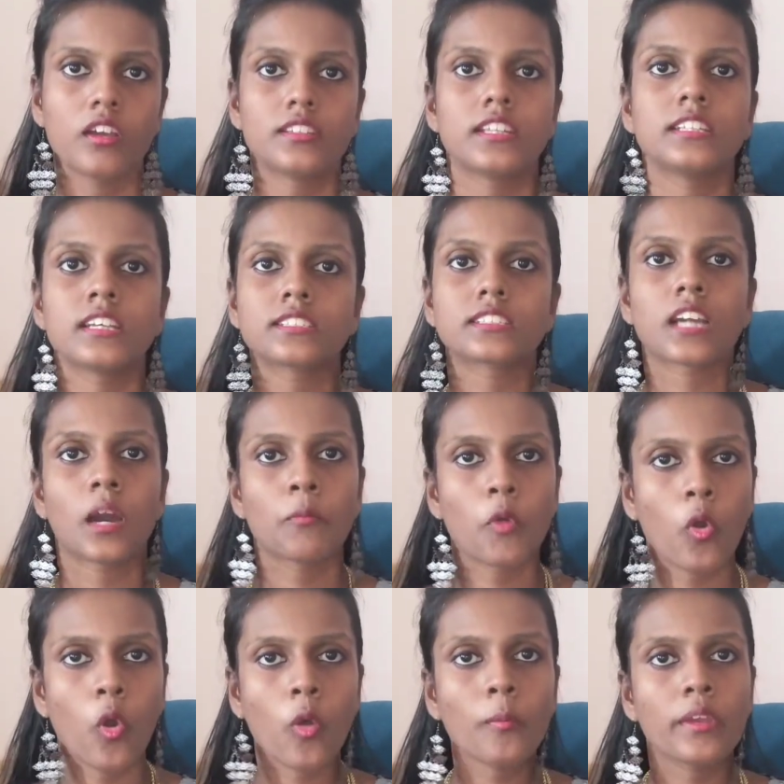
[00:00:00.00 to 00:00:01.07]
They just come
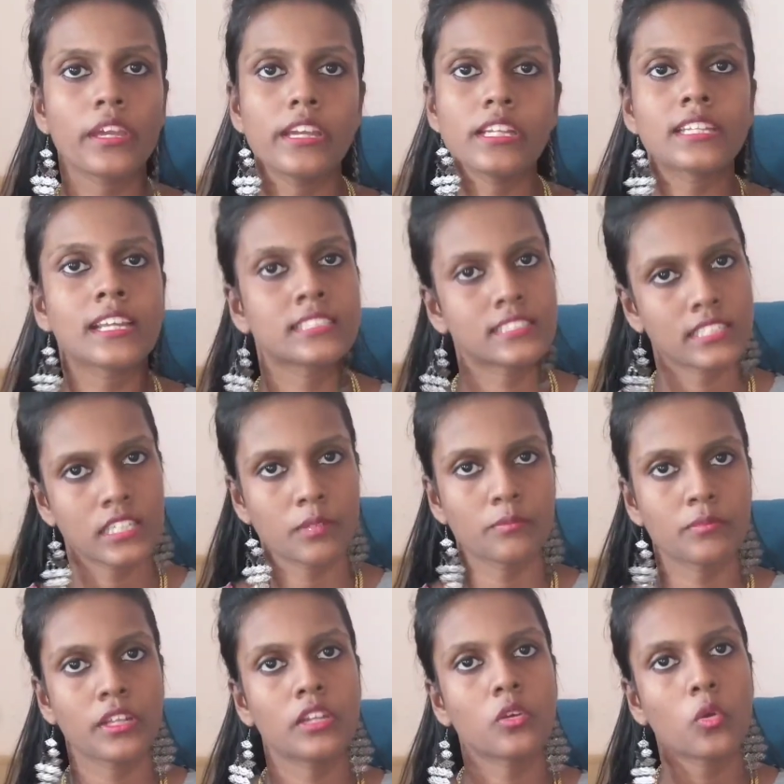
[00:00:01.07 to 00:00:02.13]
home, eat and
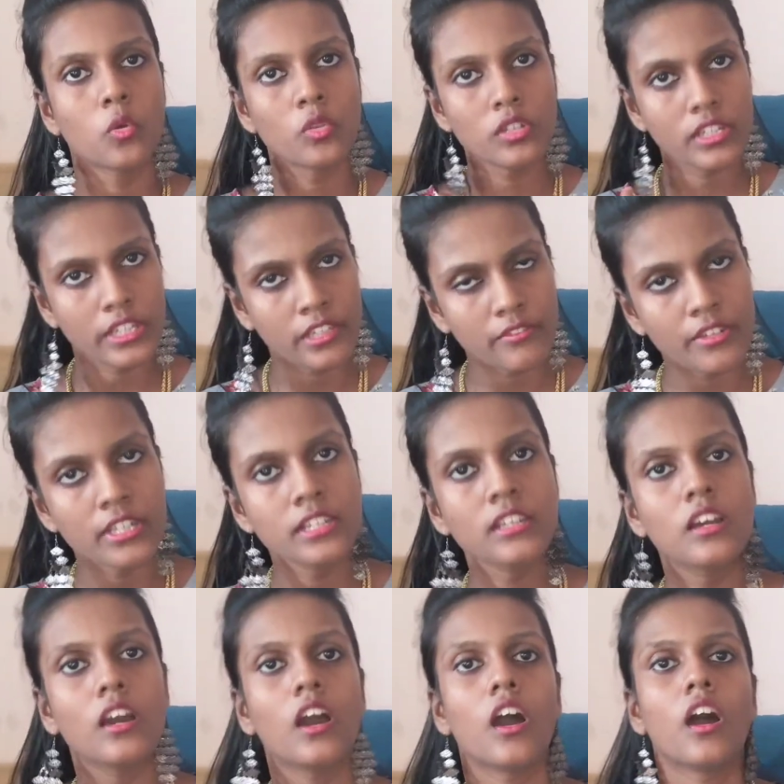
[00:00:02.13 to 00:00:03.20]
sleep. They don't even
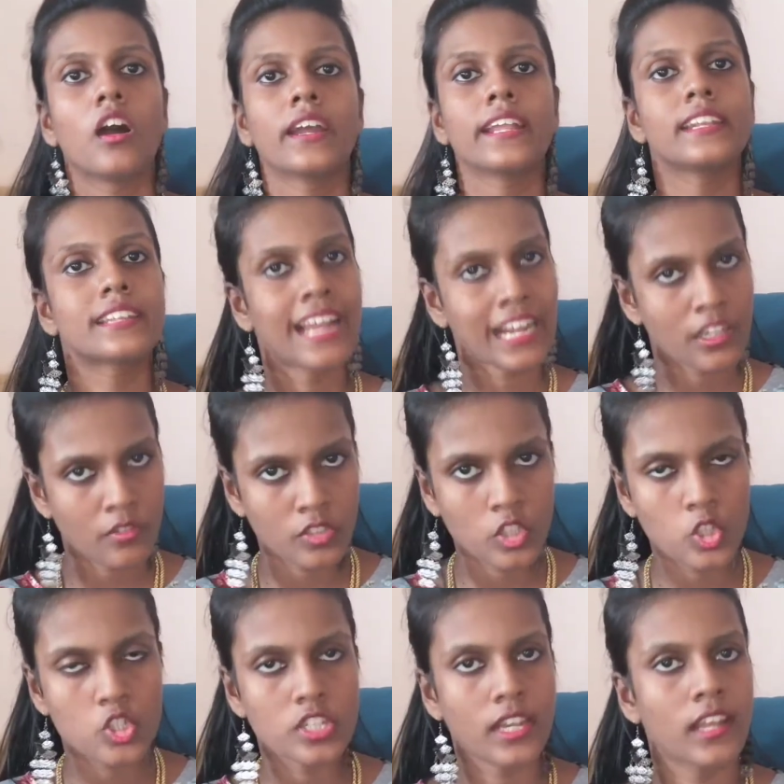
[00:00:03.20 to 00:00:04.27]
interact with
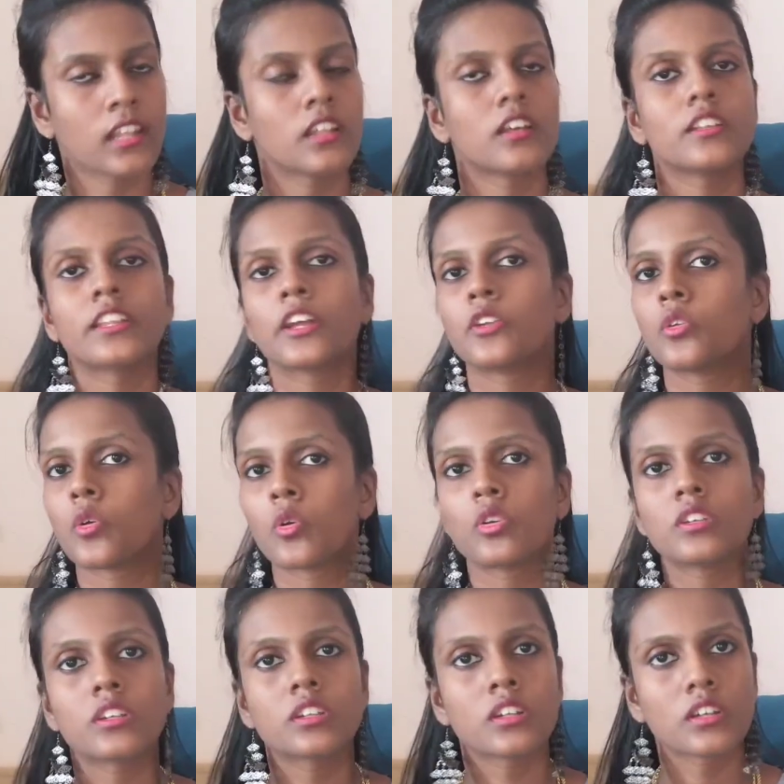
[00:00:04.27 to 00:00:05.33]
the child. They
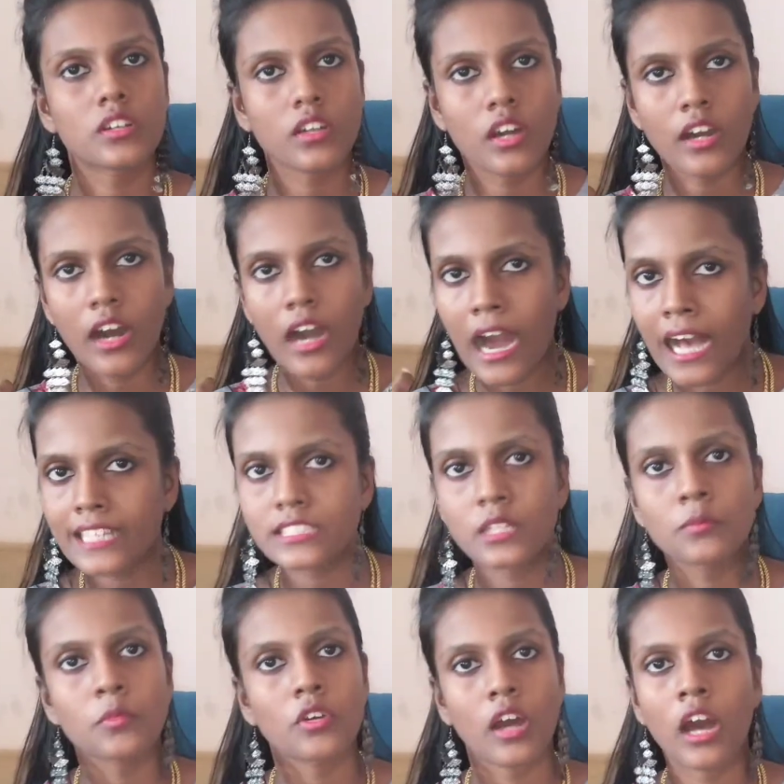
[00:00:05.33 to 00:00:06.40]
don't ask
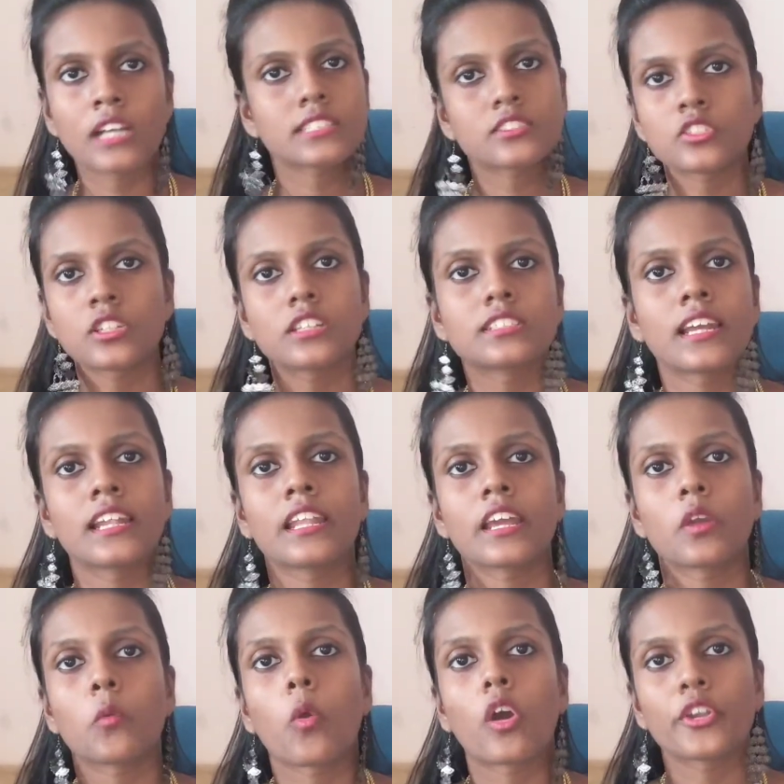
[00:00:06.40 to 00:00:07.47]
to the child
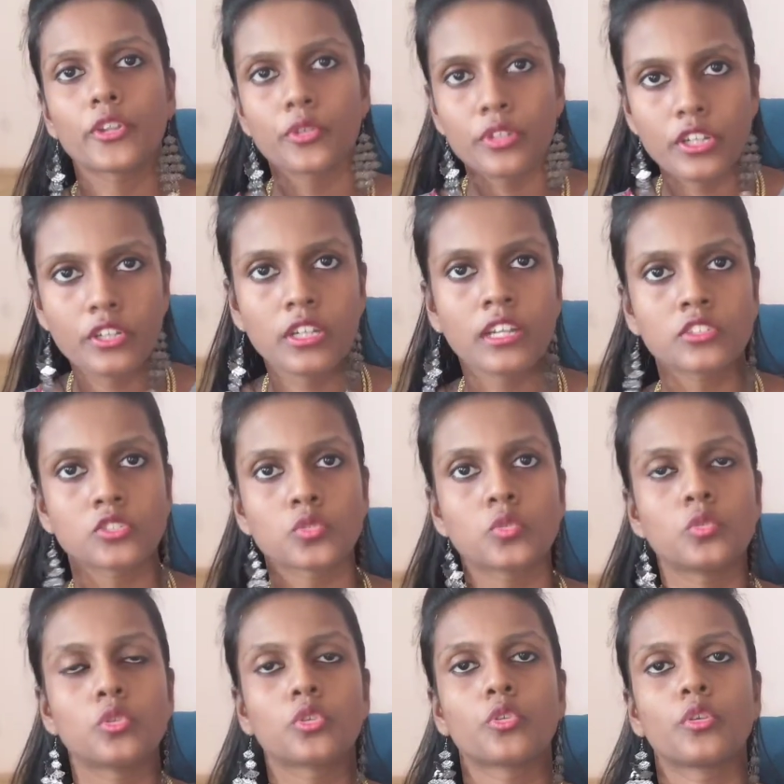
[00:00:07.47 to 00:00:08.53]
like what you did at
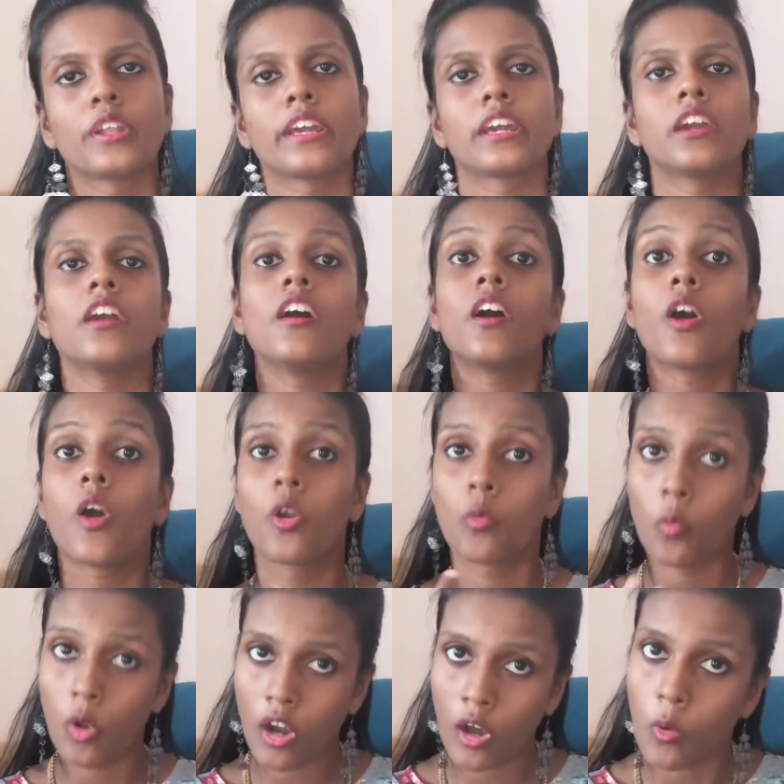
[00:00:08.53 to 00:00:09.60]
school today,
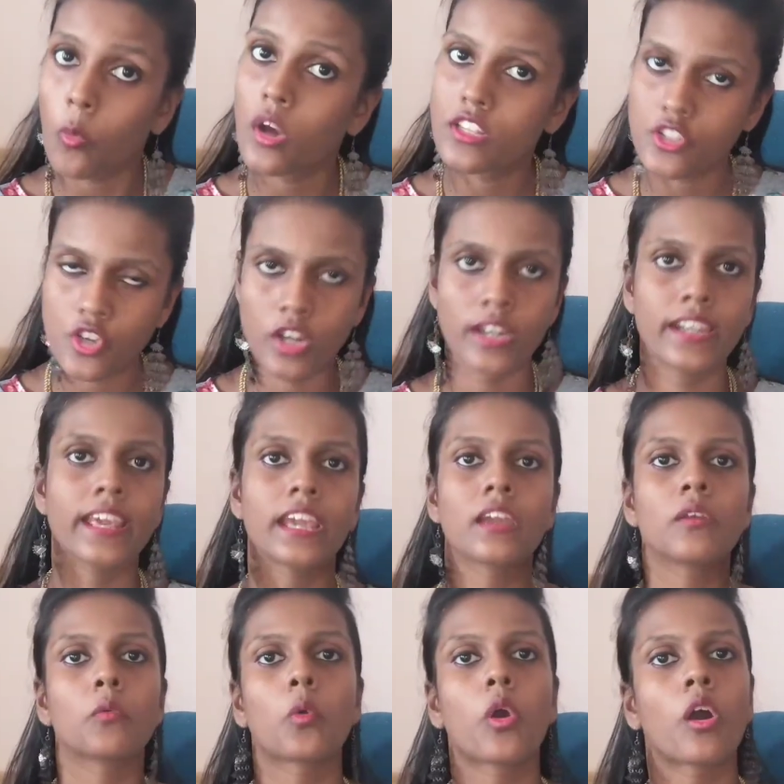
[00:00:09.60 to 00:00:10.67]
or how was your
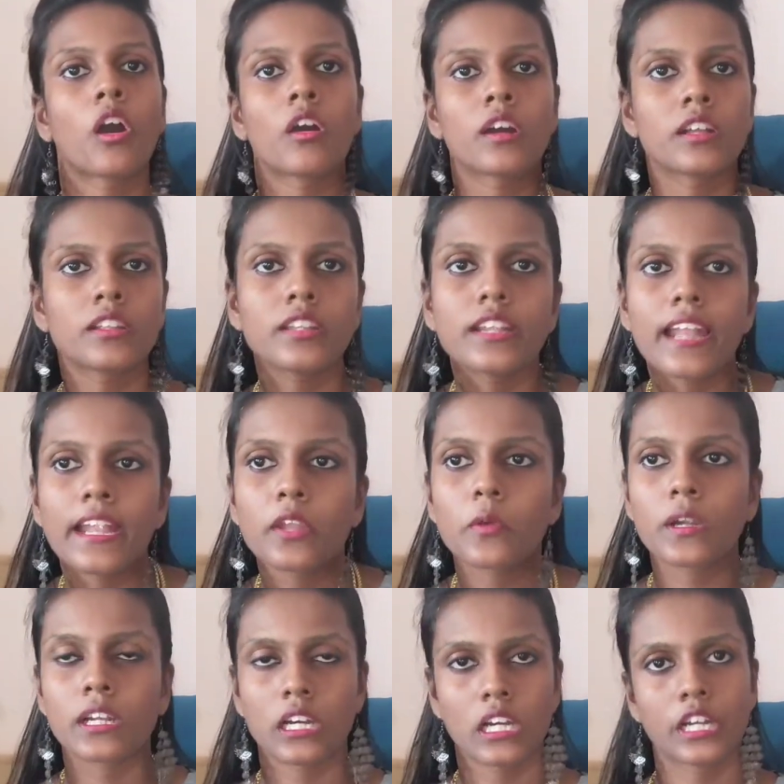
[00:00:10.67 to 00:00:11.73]
day, or did
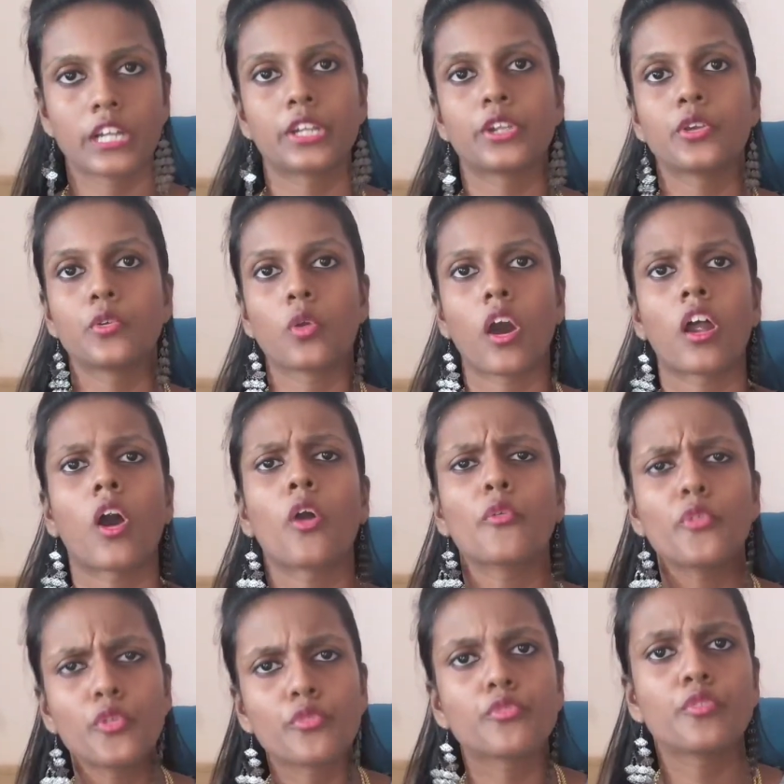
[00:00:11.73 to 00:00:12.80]
anyone hurt you, or
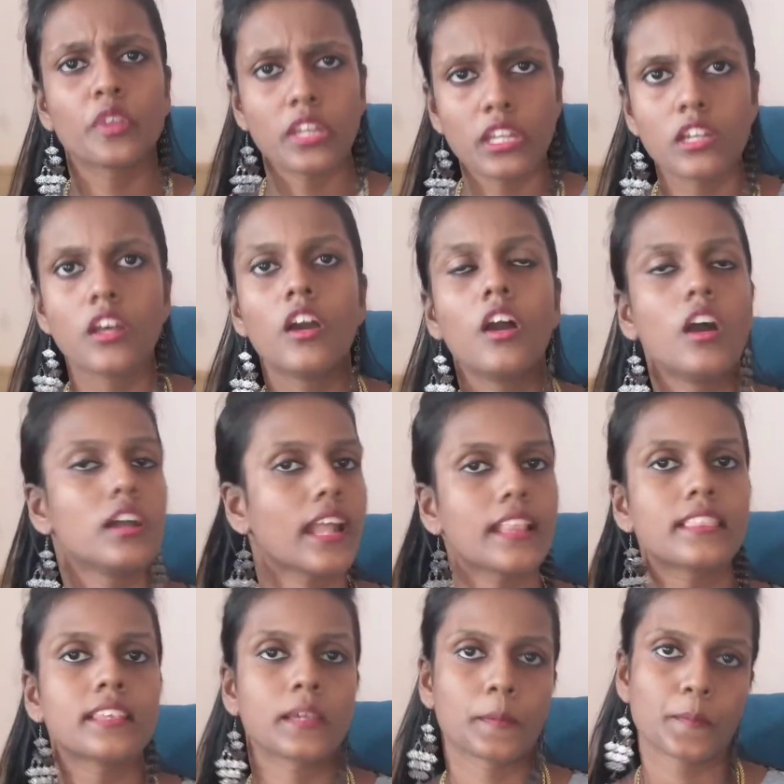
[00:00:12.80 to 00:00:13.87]
how you feel.
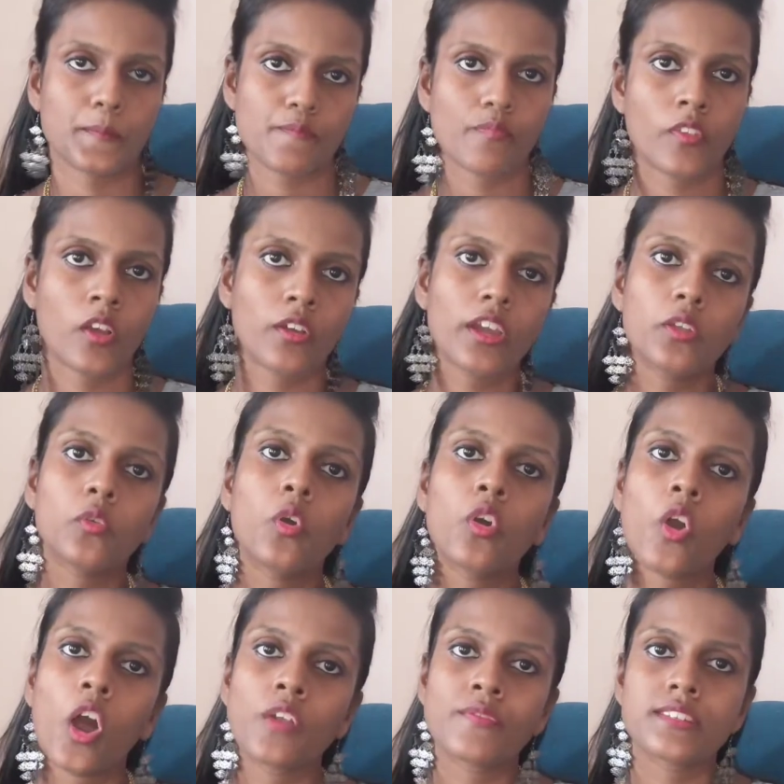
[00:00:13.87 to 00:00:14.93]
Nothing. Okay, no
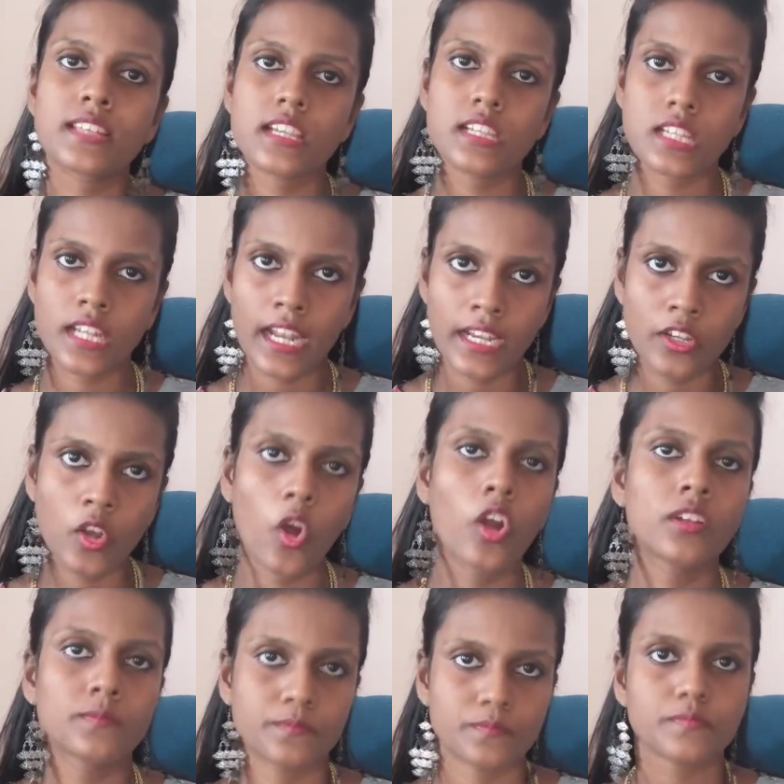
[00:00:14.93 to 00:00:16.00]
conversation at
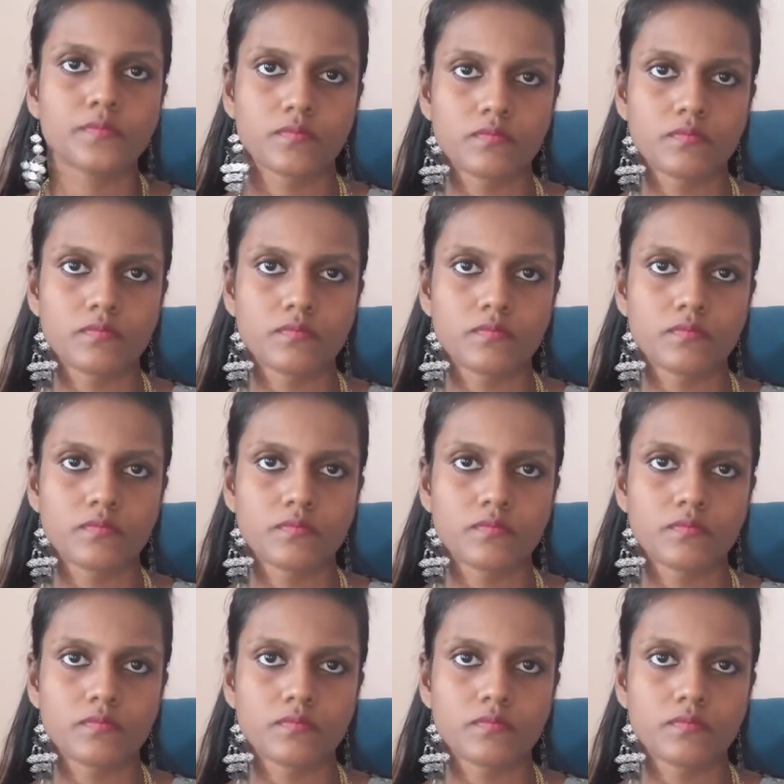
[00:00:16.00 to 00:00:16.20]
all.